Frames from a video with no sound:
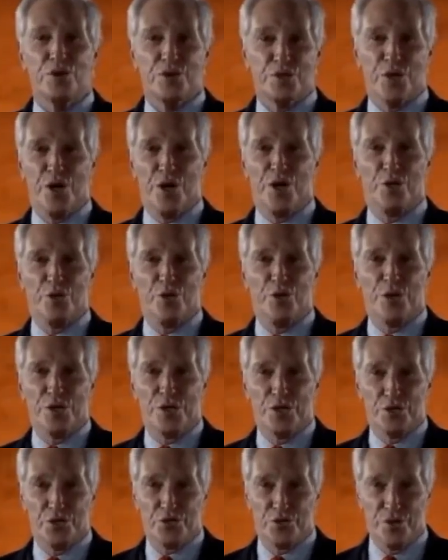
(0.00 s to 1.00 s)
point in our
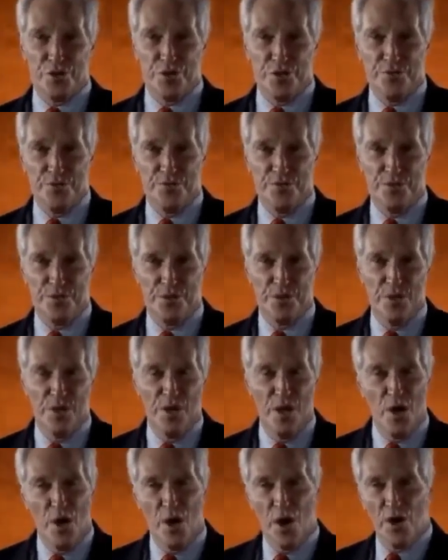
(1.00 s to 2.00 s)
long history.
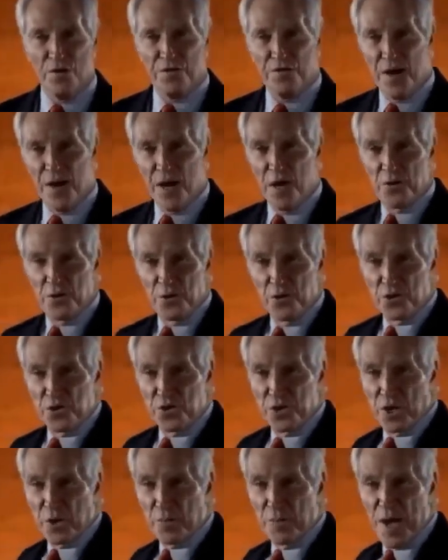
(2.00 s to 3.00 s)
Our
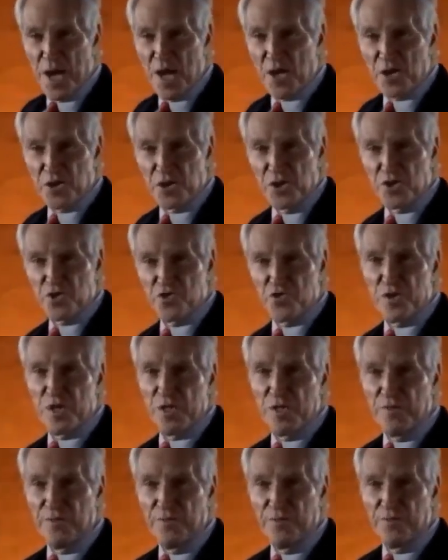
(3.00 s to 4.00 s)
founders shared a passionate
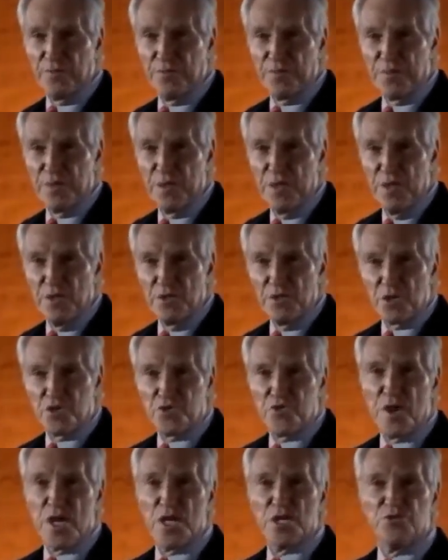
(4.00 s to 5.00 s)
dream to
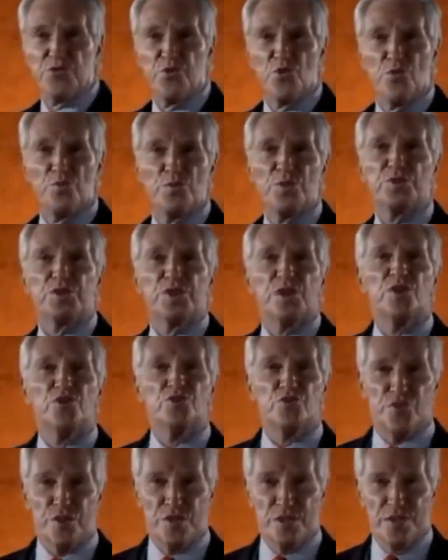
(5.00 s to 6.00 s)
transform this
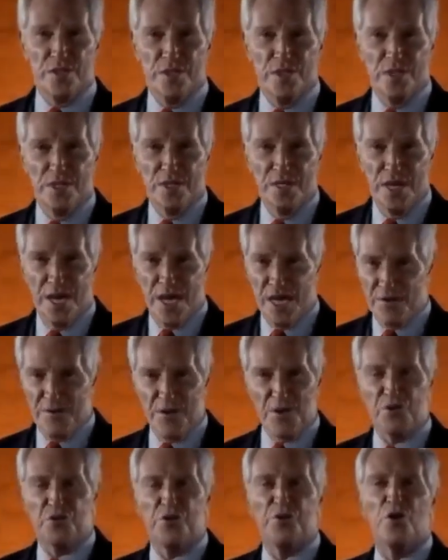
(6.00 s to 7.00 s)
country and
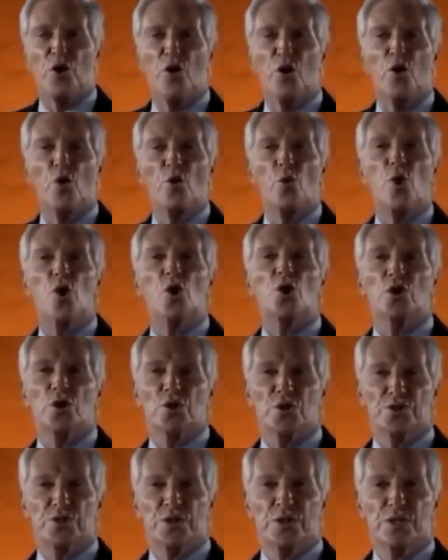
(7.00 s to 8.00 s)
eventually the whole
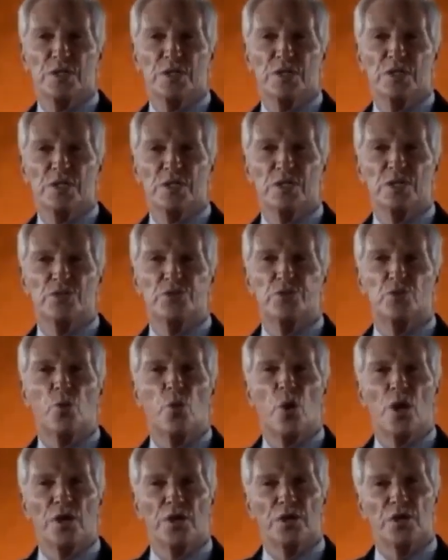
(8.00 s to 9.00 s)
world to
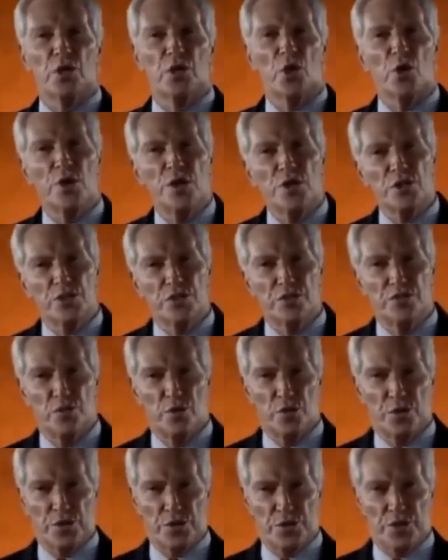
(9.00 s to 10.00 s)
one
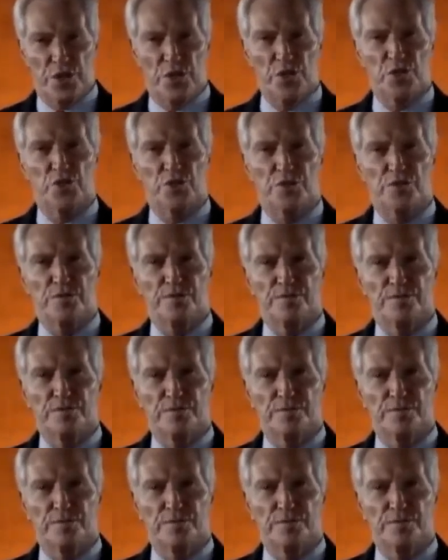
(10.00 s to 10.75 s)
cohesive organization.